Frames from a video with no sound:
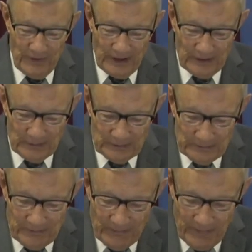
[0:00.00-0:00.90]
fellow.
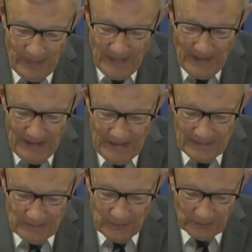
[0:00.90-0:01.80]

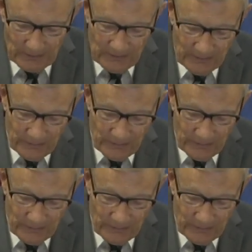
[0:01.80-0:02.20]
Look,